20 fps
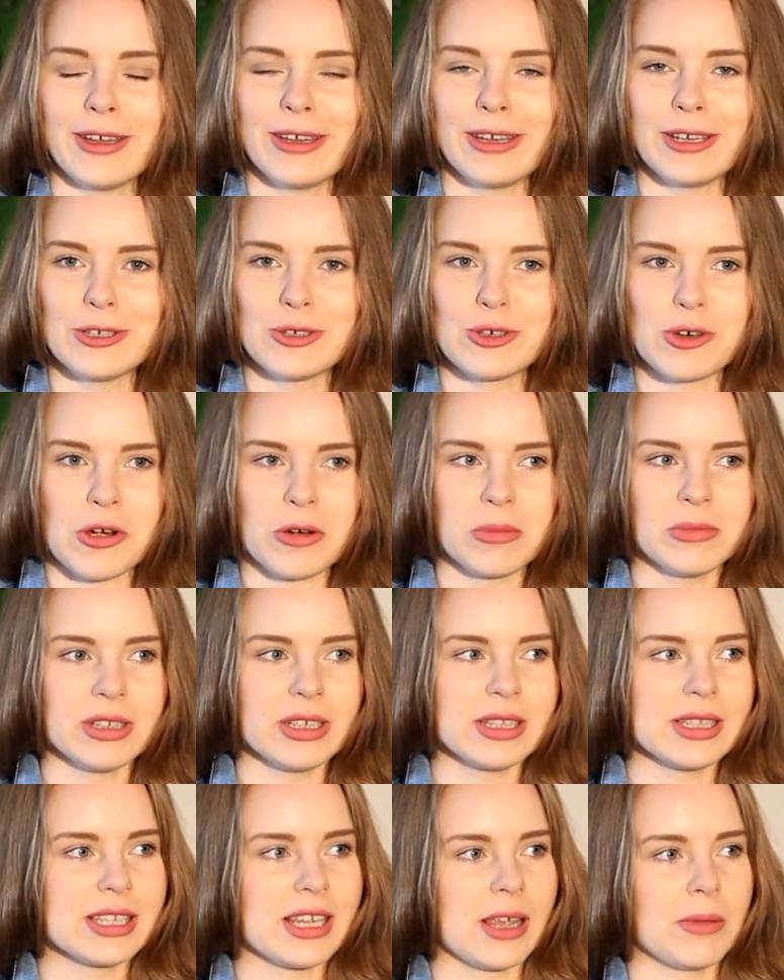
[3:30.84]
In German
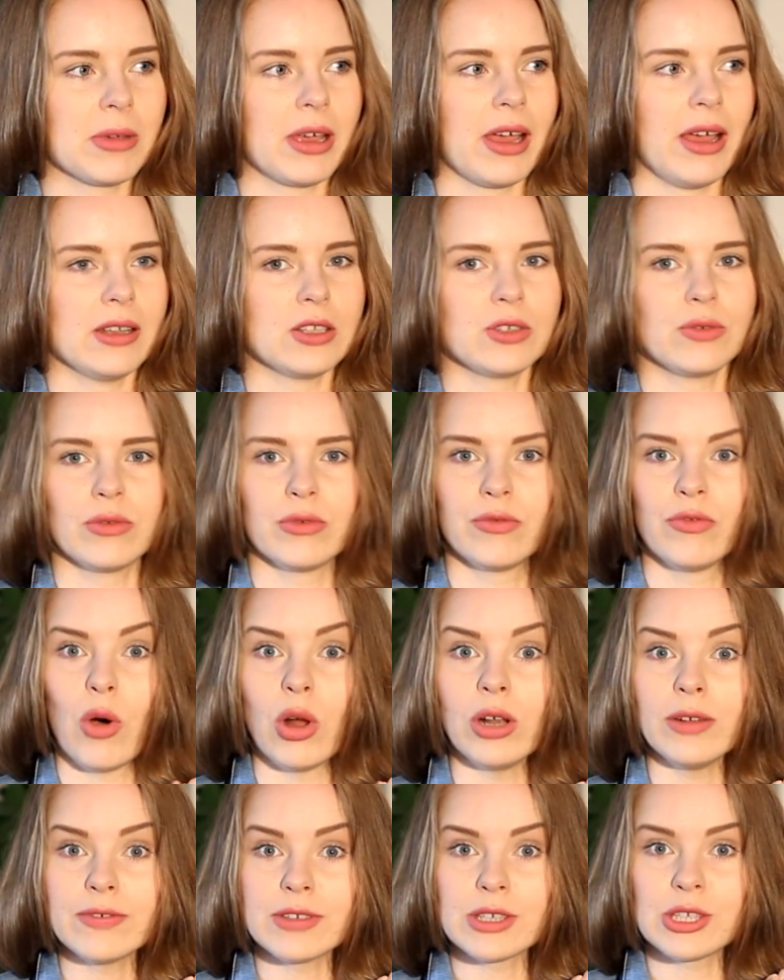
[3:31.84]
it's some kind of
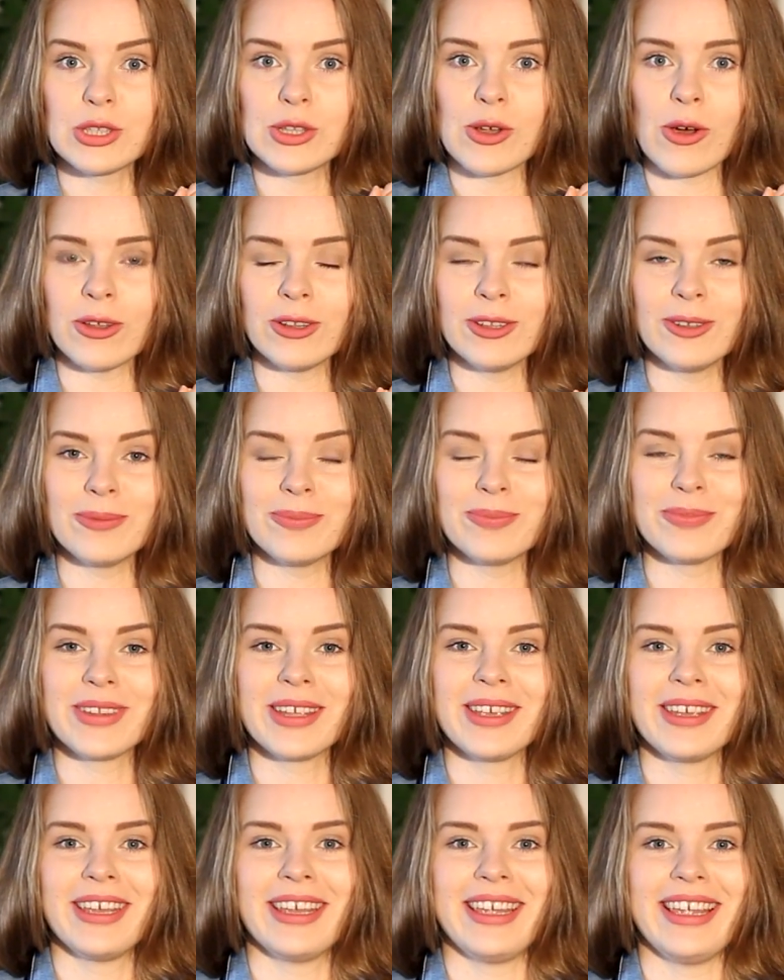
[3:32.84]
Wolfston.
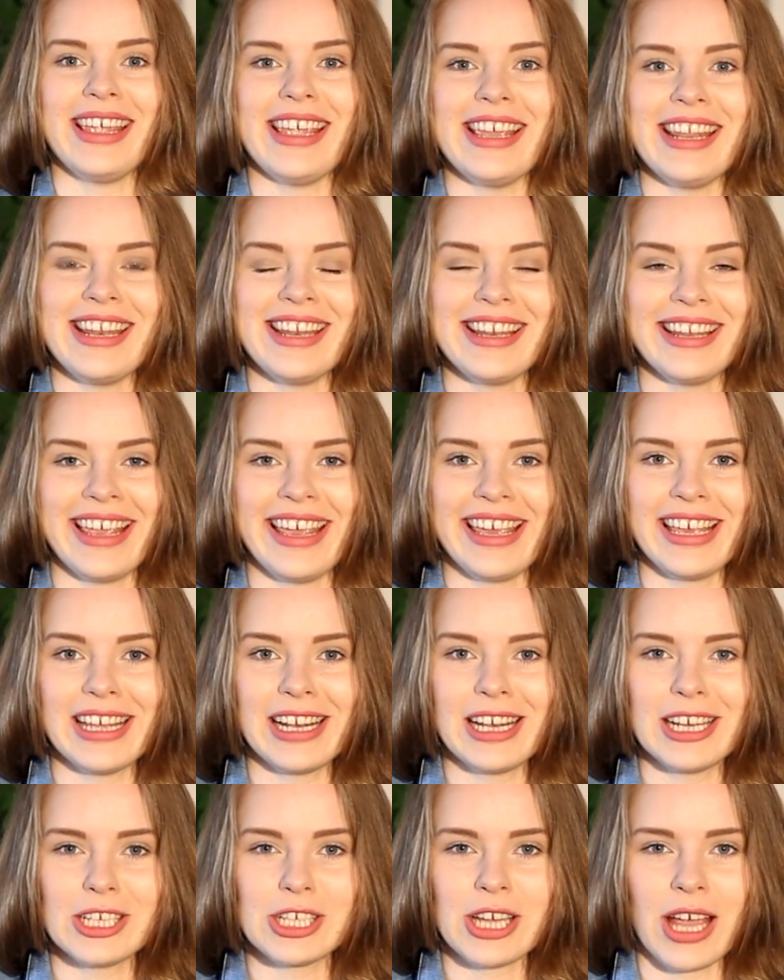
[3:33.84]
In
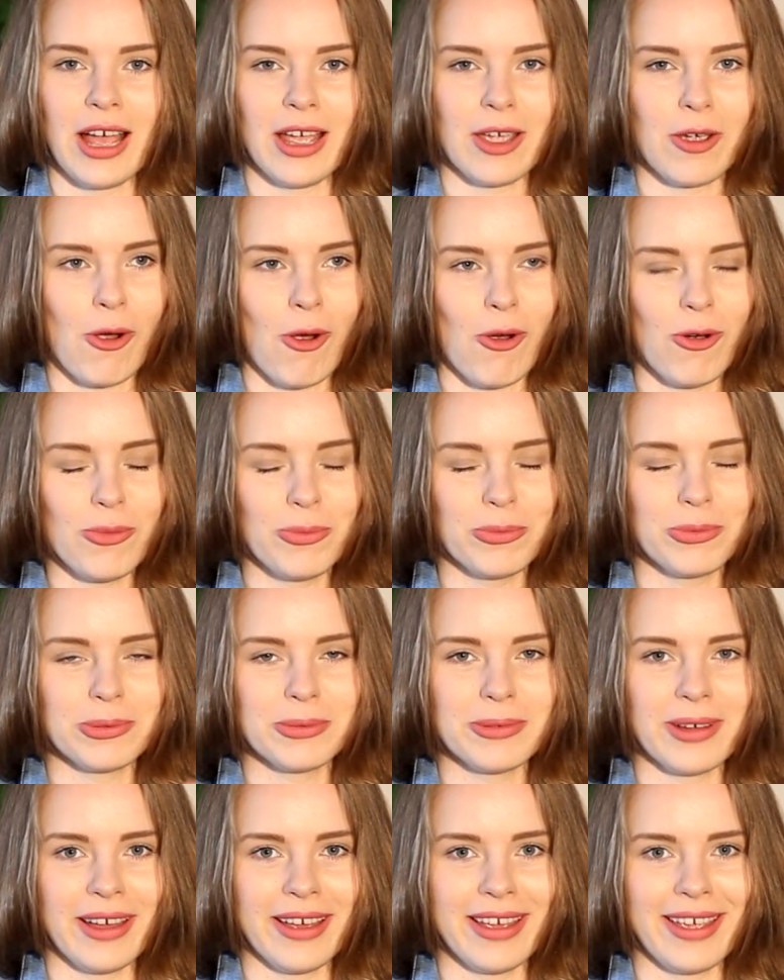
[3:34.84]
English, I hope
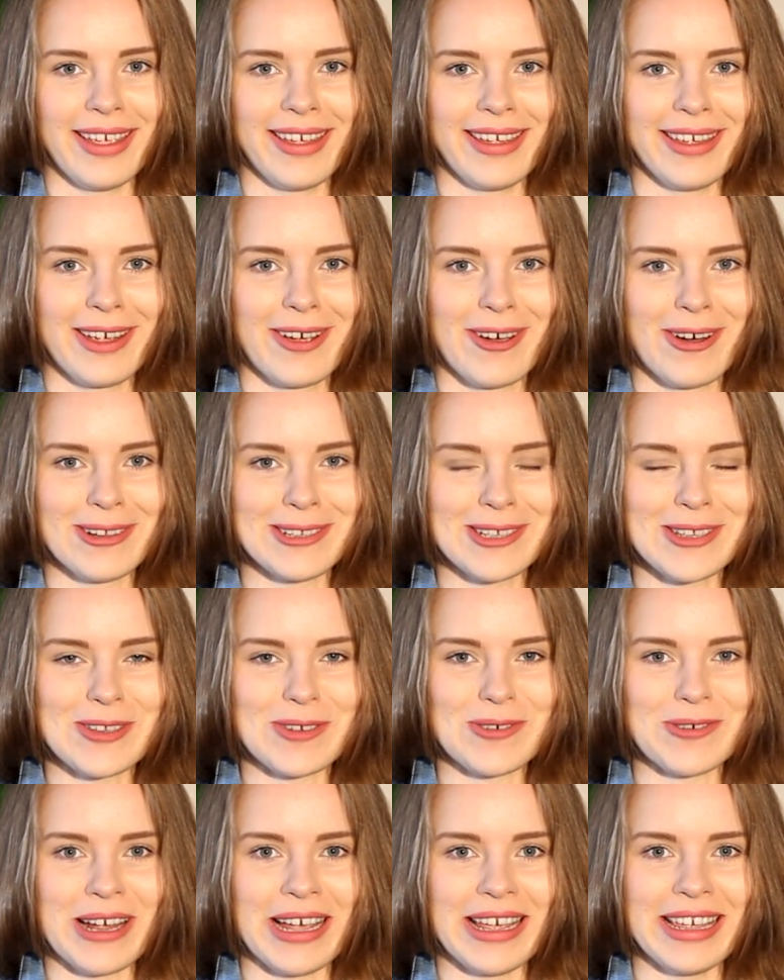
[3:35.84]
I called
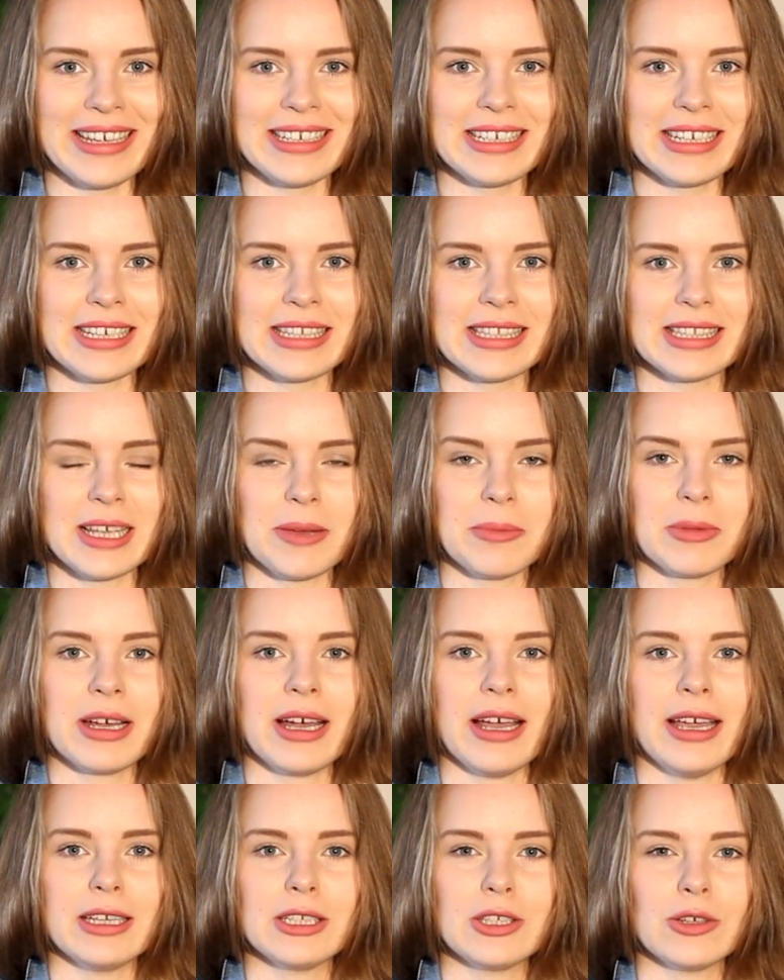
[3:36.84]
it right, it's some
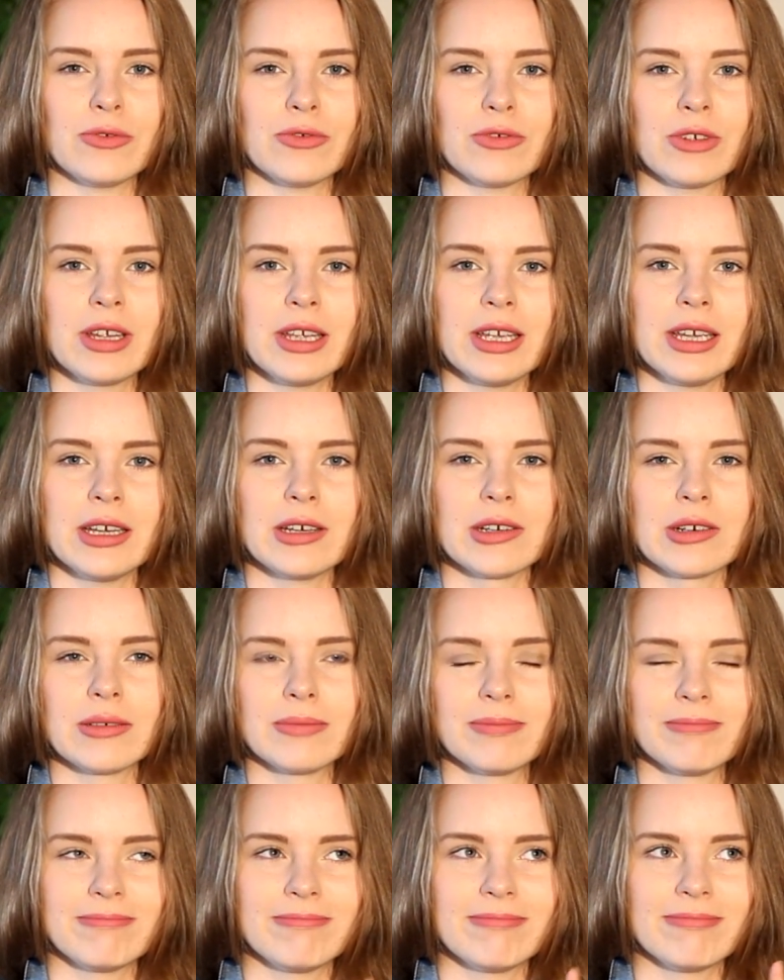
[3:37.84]
kind of
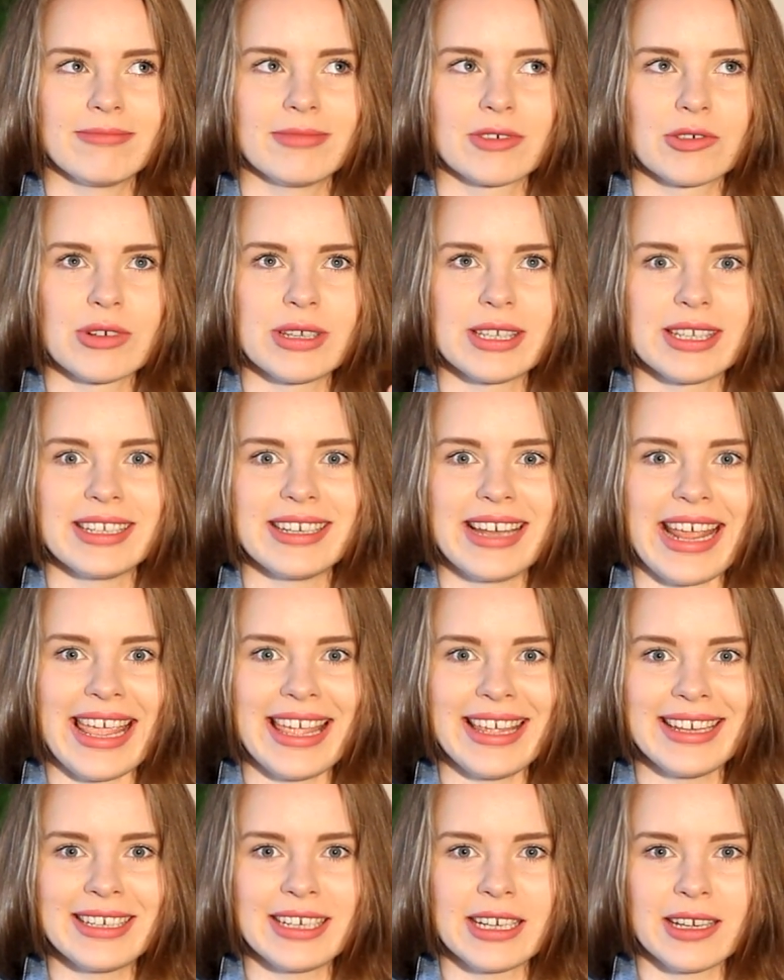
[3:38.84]

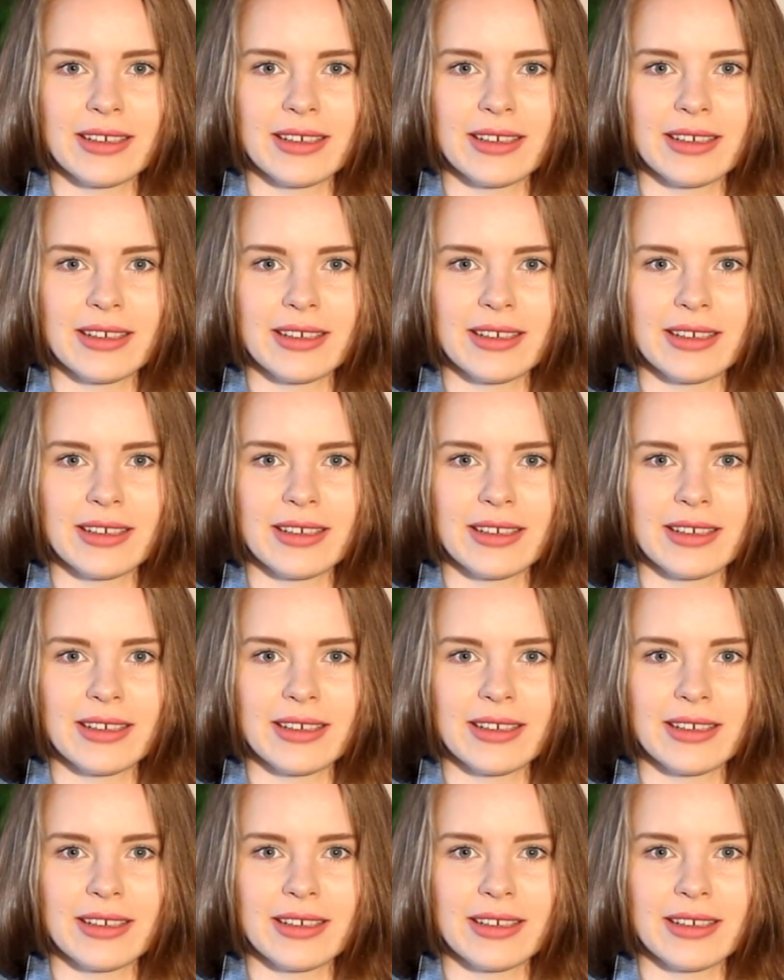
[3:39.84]
resonation